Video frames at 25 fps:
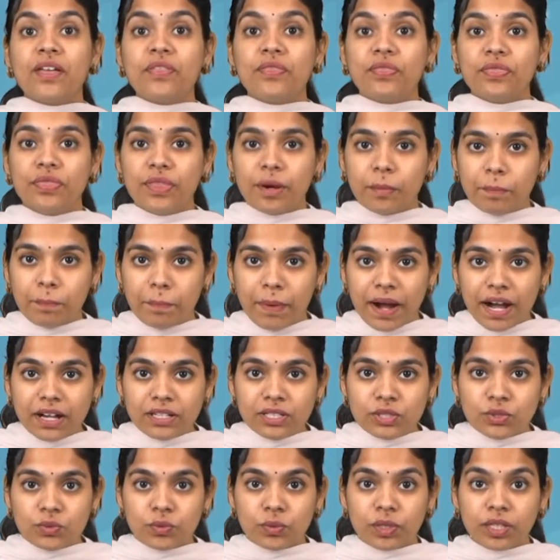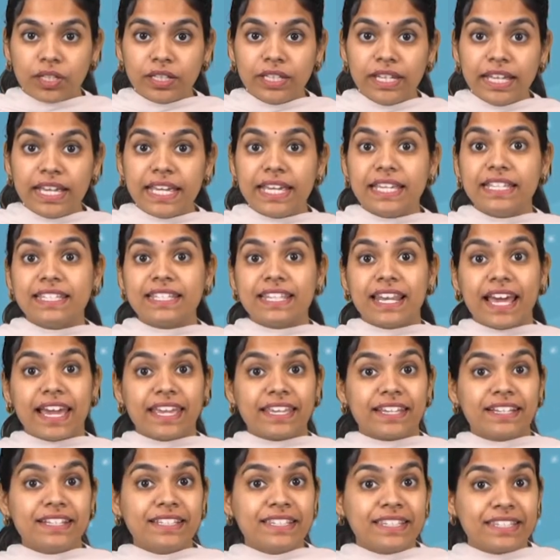The password is
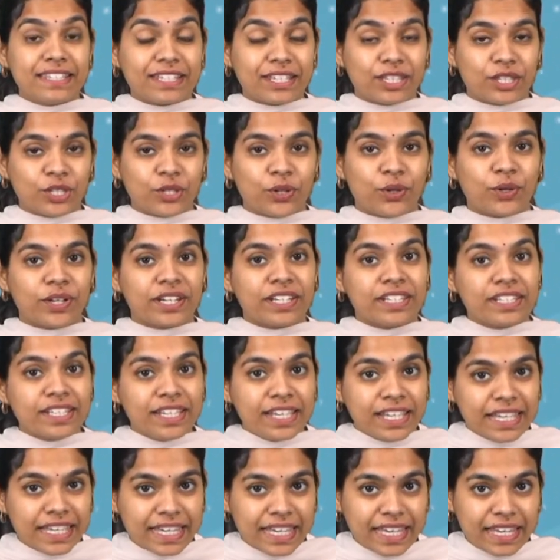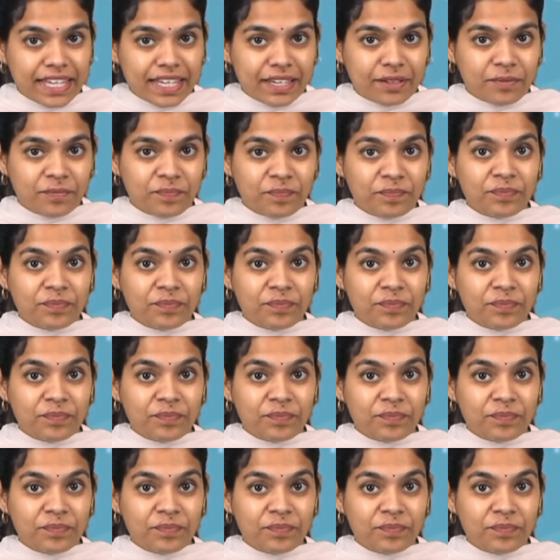like a security key.